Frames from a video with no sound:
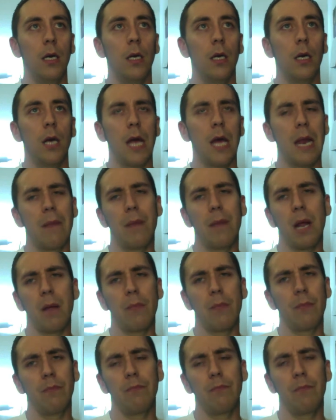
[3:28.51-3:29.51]
And I
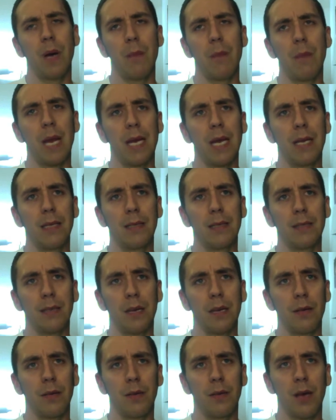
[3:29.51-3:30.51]
mean, by maintenance,
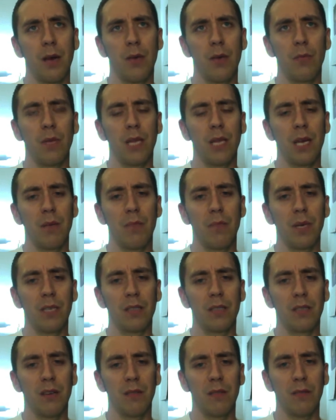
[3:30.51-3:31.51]
I don't mean like big
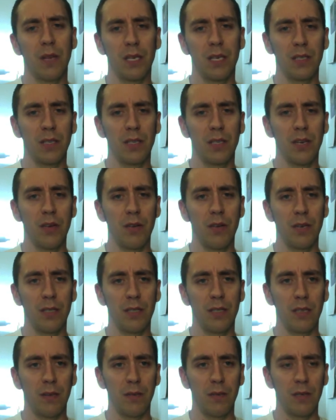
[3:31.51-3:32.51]
stuff, like security
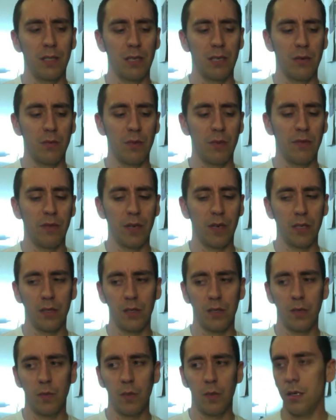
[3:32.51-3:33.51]
stuff, because that would be fucking
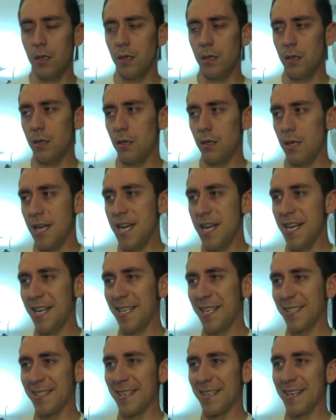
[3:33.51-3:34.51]
stupid, but
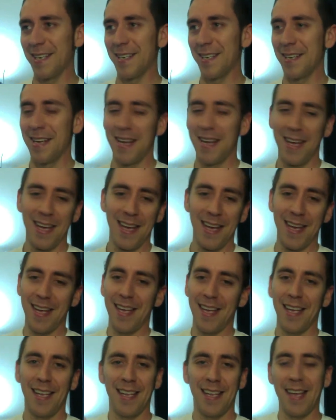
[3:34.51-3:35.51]
because then,
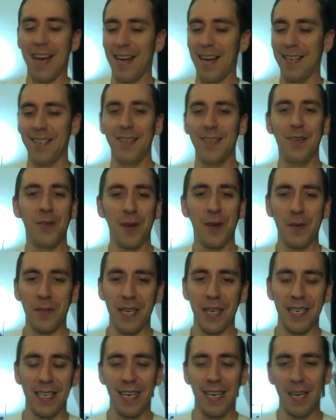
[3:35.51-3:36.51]
yeah, you know what I mean.
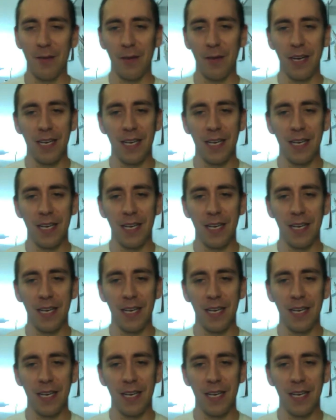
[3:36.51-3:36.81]
Anyway,